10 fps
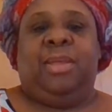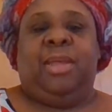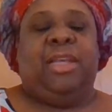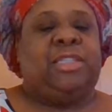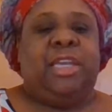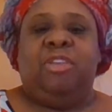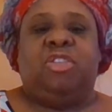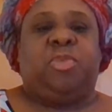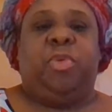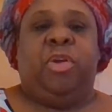It's in
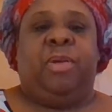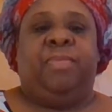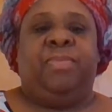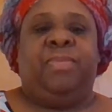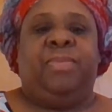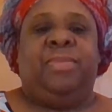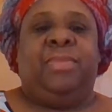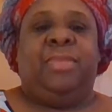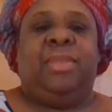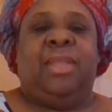your spirit.
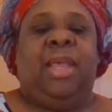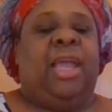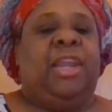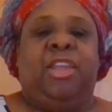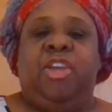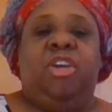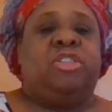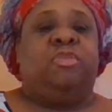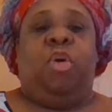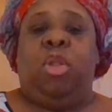And the
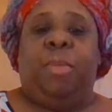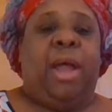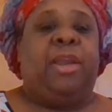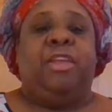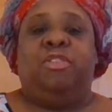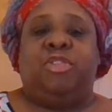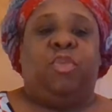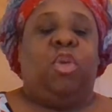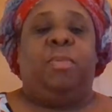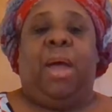years are rolling by and the years are
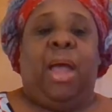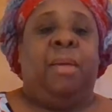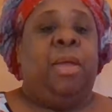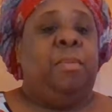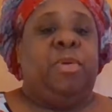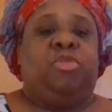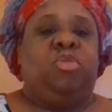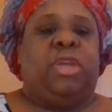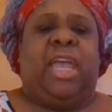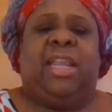rolling by, but
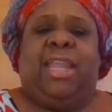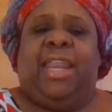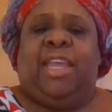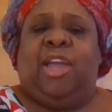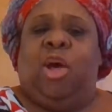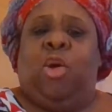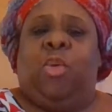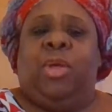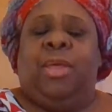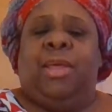you can't let it
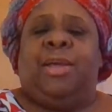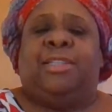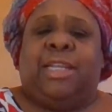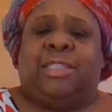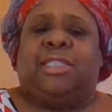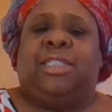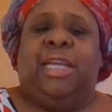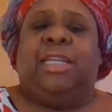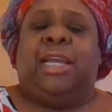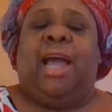go. Because that's the
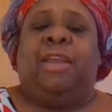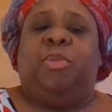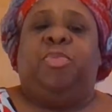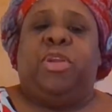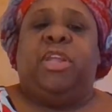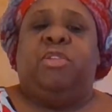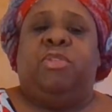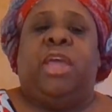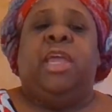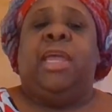seed that God will put in
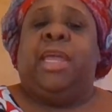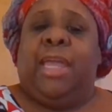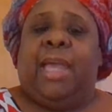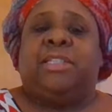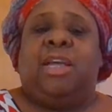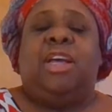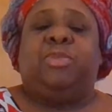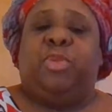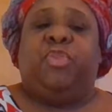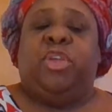you, that he has a
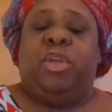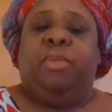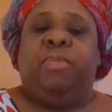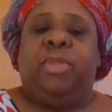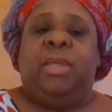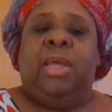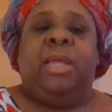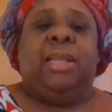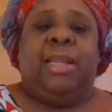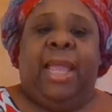husband for you.
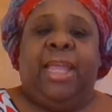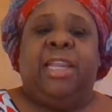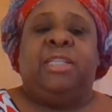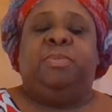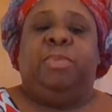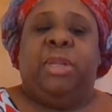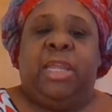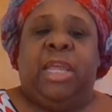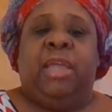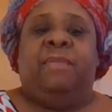Ladies,
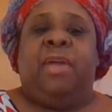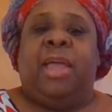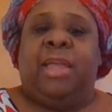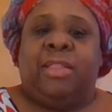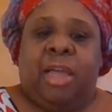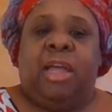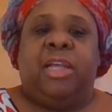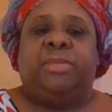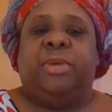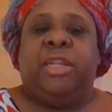believe the
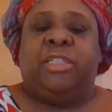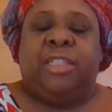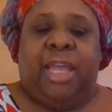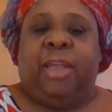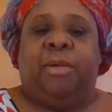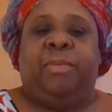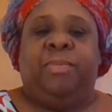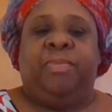husband is there.